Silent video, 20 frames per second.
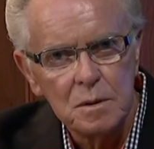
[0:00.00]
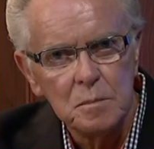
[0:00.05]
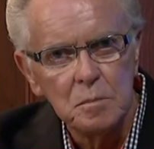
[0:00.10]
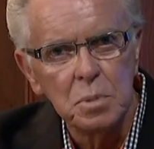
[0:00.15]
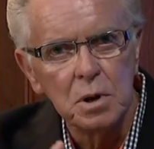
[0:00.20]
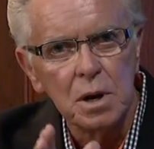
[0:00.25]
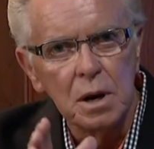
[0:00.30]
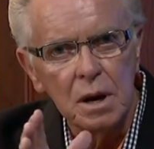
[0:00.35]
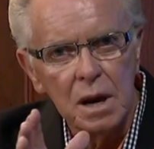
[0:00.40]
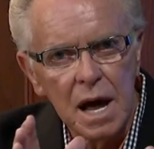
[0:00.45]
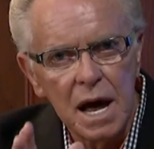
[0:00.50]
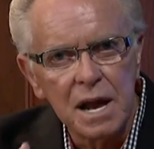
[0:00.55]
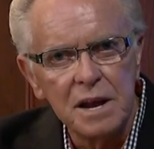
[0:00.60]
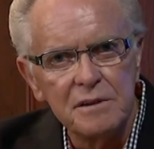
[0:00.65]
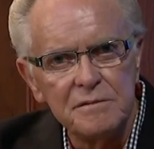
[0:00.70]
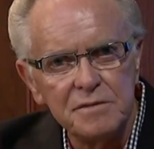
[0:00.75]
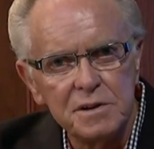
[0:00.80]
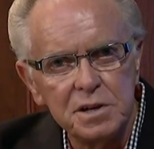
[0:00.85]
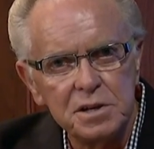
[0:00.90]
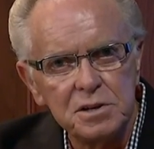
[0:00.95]
but a lot
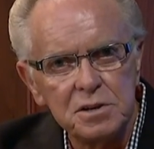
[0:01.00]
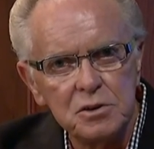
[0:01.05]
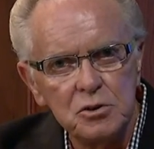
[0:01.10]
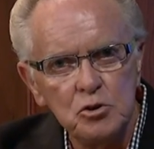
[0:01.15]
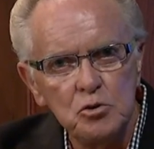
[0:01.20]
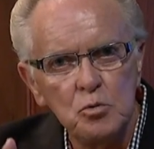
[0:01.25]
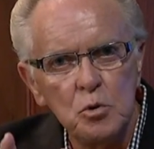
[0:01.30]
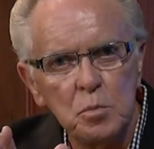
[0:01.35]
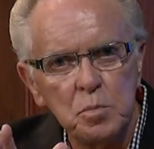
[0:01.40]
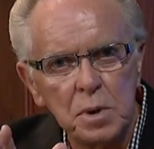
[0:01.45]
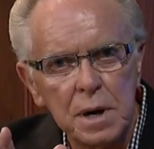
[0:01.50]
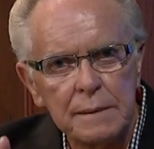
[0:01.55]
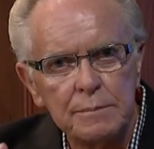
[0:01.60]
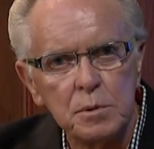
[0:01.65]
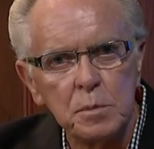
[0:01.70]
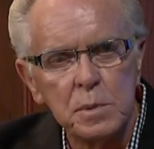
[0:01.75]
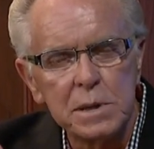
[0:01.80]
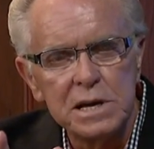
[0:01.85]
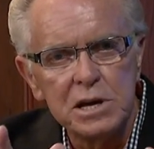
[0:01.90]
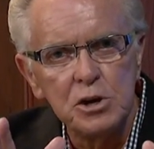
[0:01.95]
of it you will
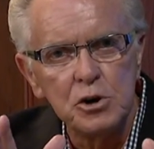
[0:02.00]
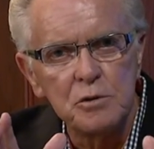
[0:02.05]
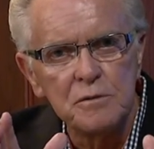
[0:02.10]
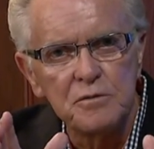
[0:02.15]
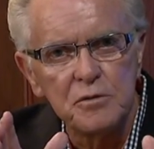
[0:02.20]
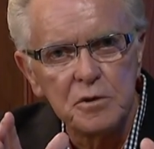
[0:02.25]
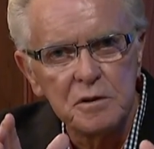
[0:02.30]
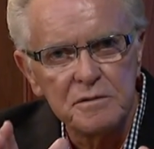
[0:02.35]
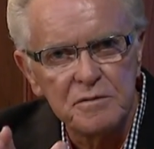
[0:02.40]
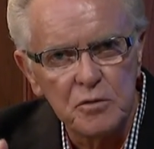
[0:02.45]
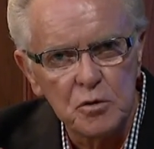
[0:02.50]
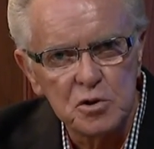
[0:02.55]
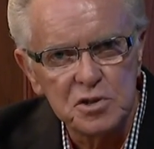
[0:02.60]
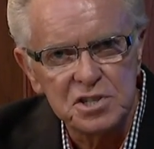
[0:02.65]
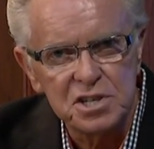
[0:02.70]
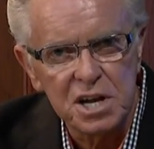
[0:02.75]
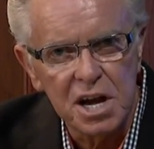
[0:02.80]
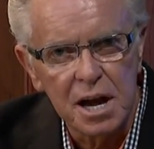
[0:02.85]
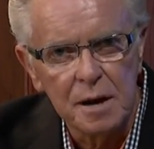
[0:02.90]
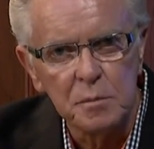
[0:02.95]
probably hear for the
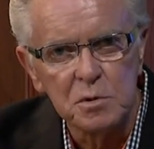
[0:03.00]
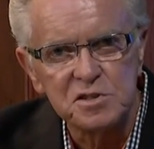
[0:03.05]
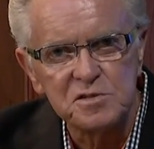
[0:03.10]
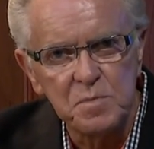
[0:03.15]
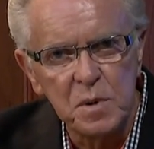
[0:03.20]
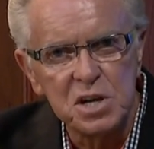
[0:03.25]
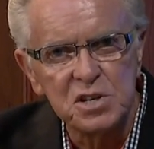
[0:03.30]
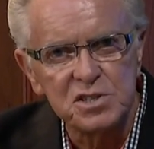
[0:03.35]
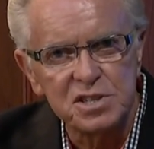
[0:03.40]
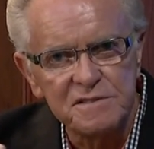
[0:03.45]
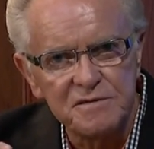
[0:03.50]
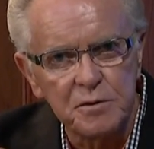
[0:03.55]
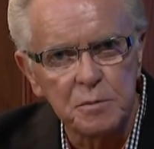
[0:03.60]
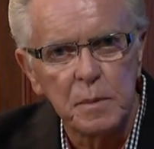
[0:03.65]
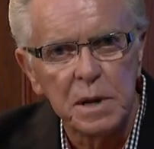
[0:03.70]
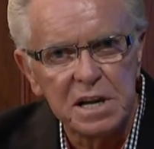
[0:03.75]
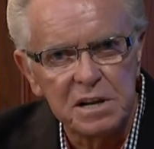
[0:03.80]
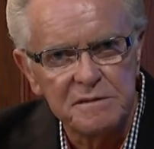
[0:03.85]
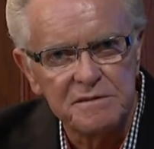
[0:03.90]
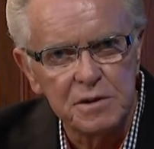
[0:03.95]
first time, especially from
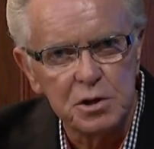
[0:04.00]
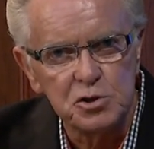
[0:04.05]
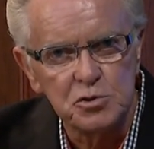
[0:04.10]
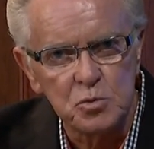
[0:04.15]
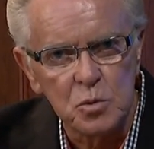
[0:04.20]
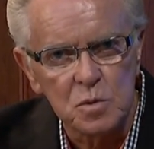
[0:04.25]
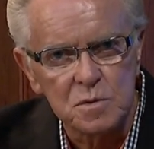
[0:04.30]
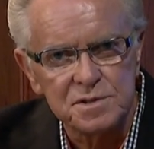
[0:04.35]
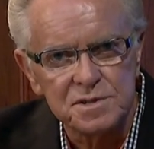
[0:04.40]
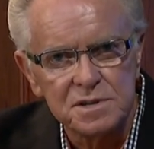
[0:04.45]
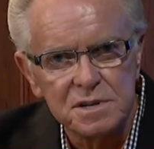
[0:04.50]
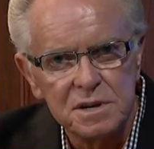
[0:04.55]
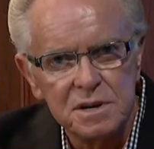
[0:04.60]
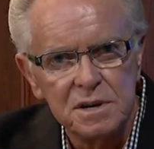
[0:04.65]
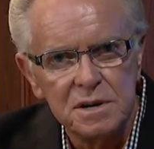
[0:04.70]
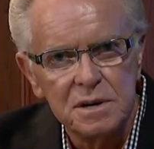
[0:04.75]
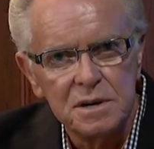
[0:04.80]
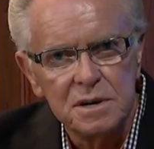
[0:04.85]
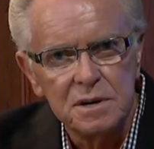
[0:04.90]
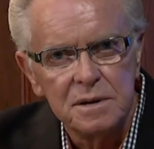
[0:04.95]
individuals
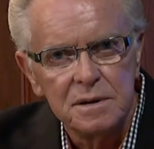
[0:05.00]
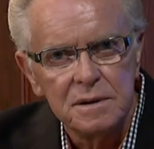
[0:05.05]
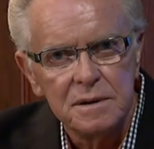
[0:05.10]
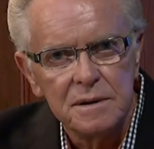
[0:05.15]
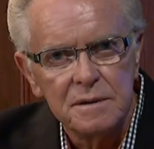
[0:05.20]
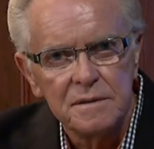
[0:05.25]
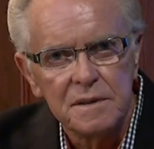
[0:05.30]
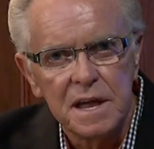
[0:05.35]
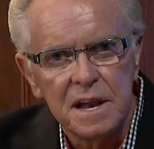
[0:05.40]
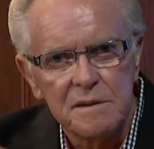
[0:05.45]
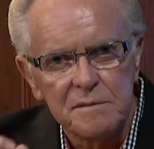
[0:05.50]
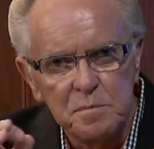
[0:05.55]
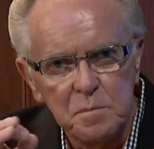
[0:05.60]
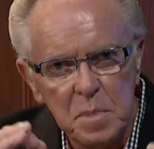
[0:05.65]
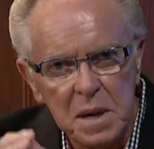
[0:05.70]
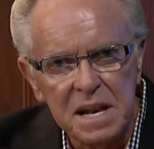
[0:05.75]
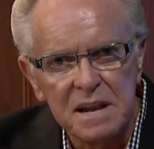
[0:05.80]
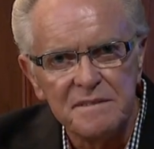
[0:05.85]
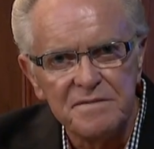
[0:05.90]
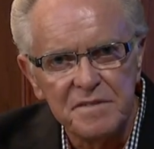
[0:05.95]
that have
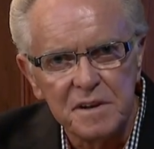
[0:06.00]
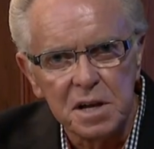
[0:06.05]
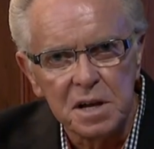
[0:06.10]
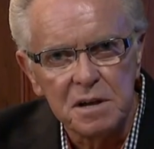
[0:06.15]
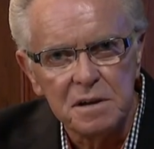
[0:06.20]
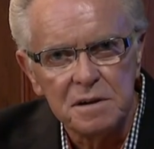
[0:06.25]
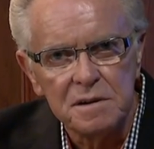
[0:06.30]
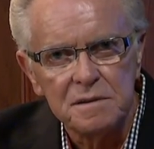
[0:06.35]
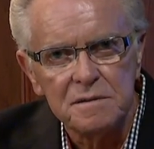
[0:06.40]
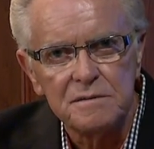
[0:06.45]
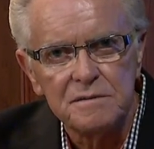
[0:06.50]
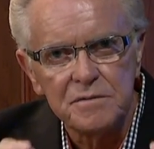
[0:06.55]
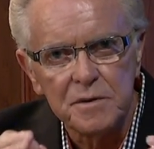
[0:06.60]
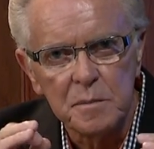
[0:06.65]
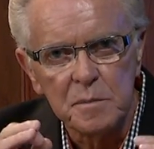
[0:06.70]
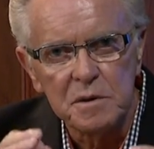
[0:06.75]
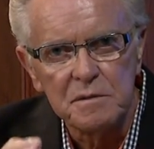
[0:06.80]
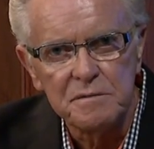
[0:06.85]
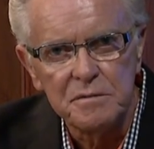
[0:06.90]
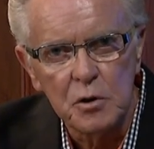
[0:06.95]
benefited
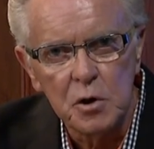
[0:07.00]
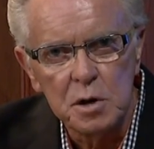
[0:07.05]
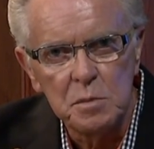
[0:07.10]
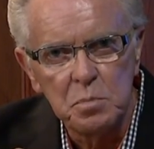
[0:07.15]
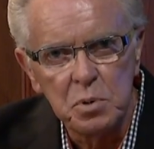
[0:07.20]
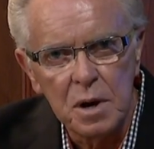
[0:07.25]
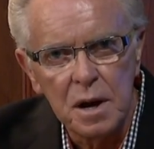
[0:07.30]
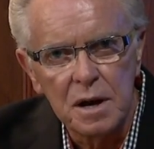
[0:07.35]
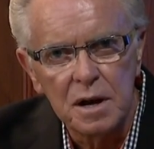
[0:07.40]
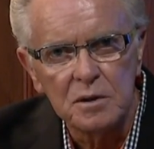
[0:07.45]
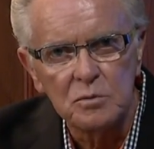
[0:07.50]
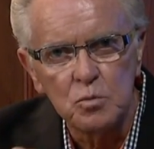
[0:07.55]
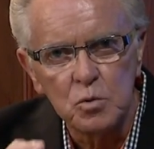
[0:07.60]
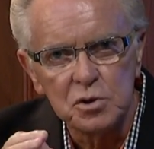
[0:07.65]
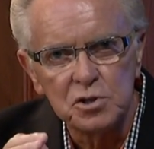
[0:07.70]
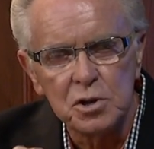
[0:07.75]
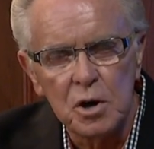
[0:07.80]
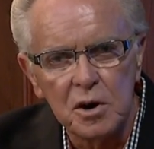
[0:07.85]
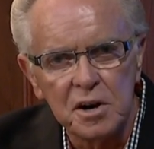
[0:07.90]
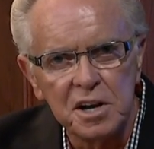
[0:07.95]
from the very product we're
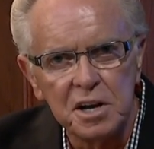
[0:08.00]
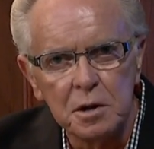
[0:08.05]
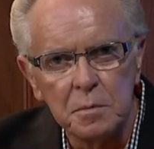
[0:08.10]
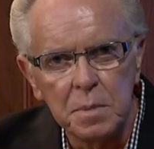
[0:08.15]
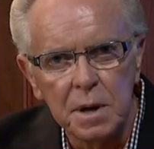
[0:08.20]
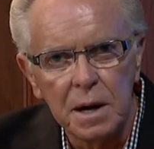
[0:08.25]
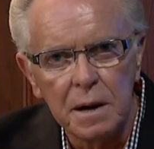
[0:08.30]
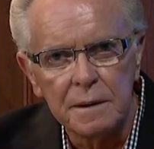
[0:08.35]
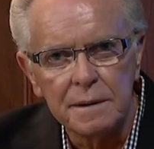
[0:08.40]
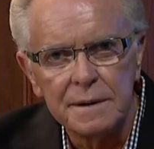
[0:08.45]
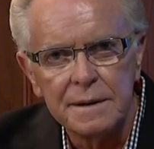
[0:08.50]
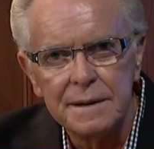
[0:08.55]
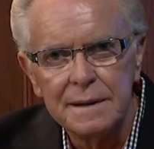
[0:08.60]
talking about.